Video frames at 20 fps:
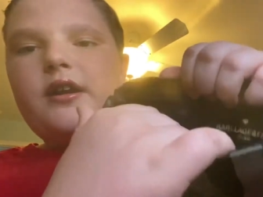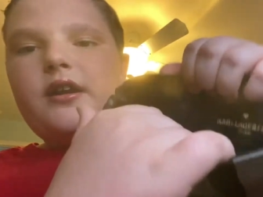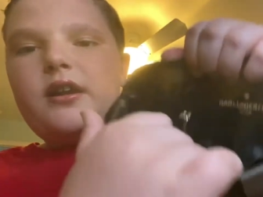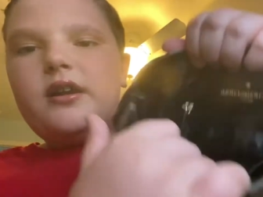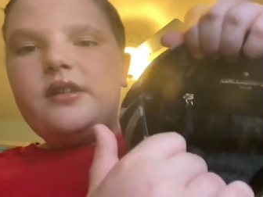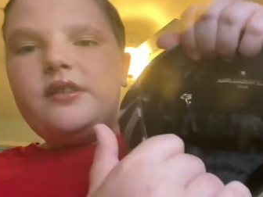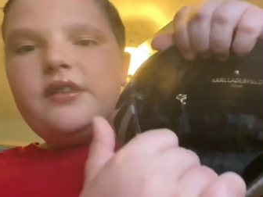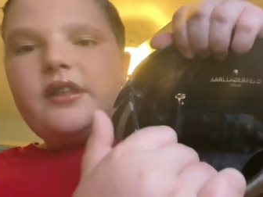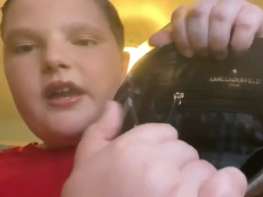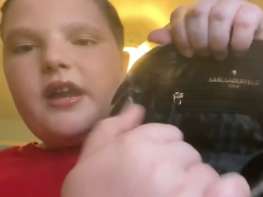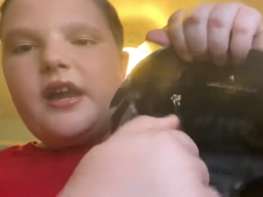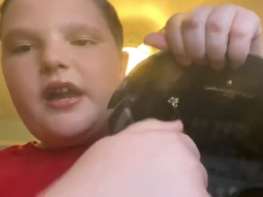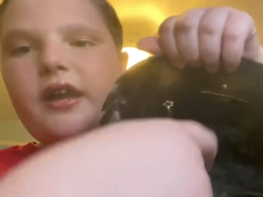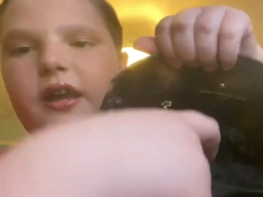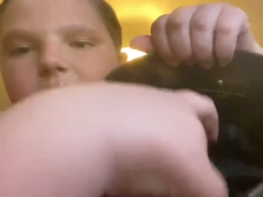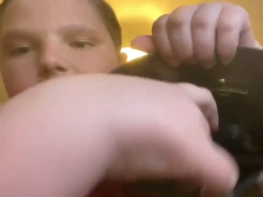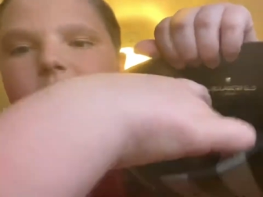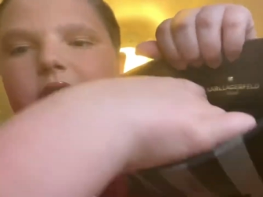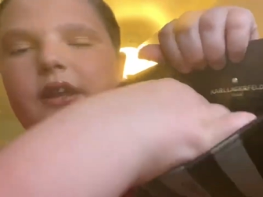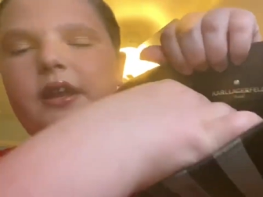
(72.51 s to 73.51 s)
and
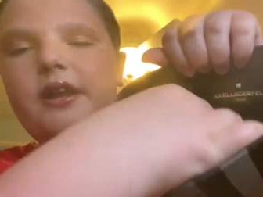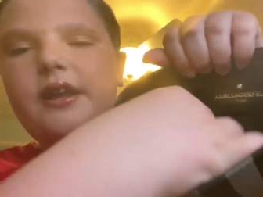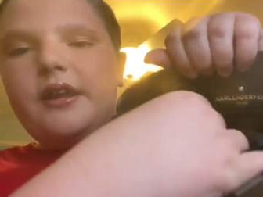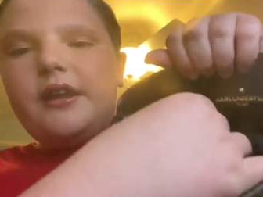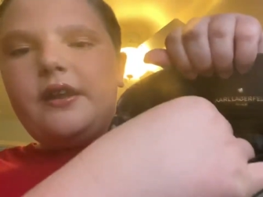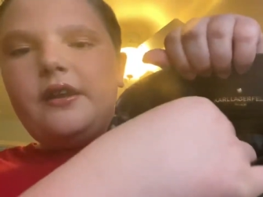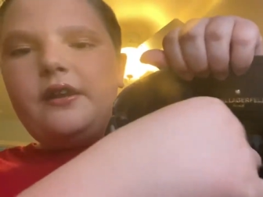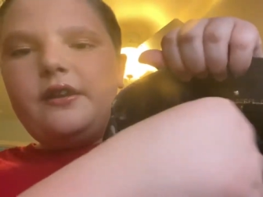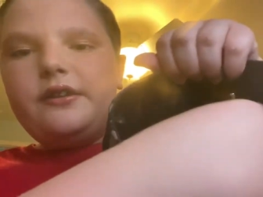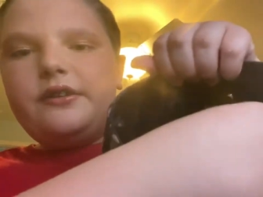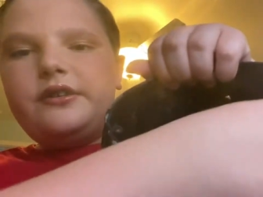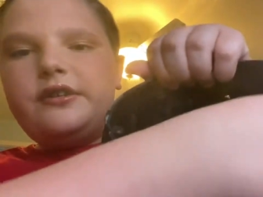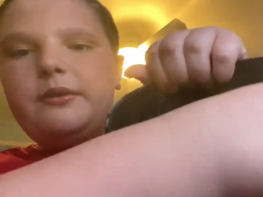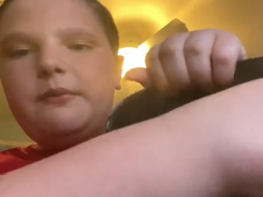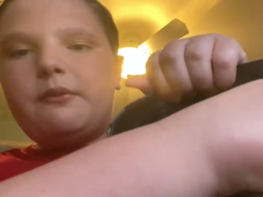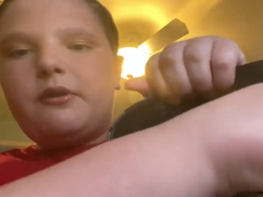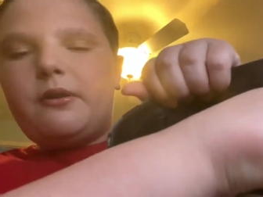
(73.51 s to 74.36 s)
then a zip